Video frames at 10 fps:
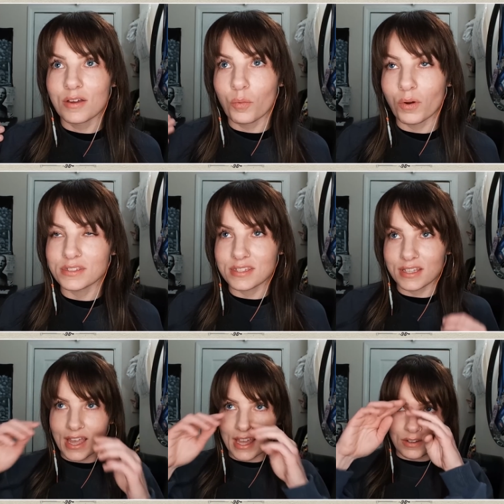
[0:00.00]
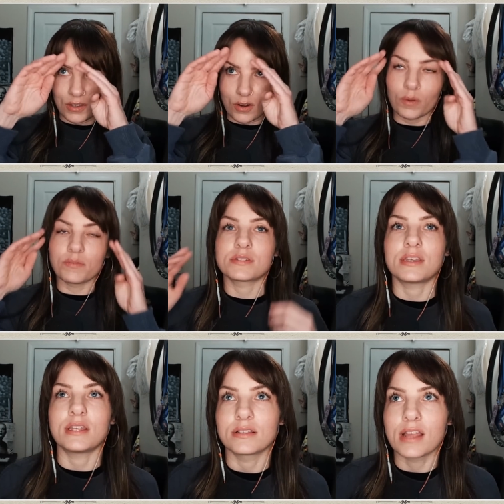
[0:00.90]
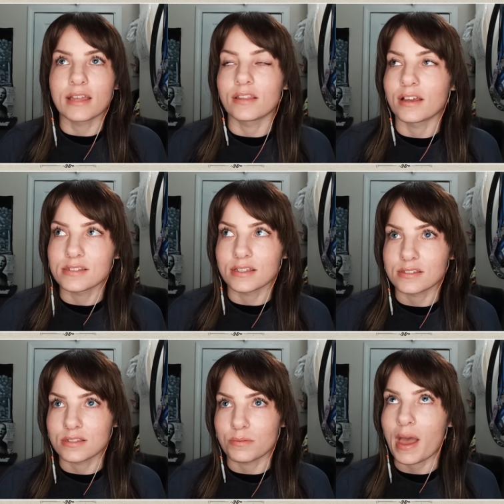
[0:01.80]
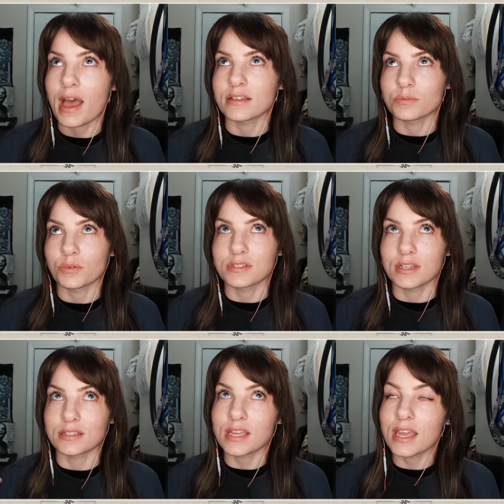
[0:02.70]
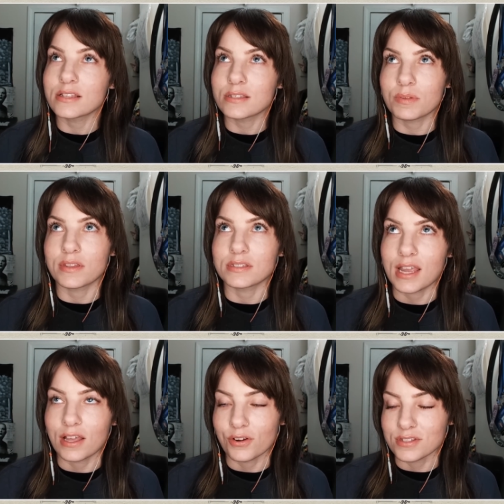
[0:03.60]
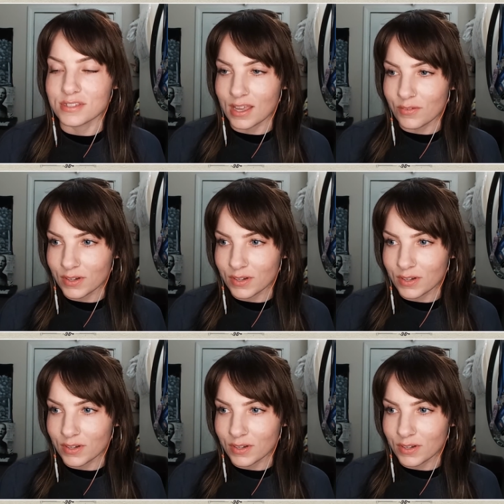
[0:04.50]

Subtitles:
once again, you know, we've seen headlines like this in the past where it's like it takes something that Taylor has given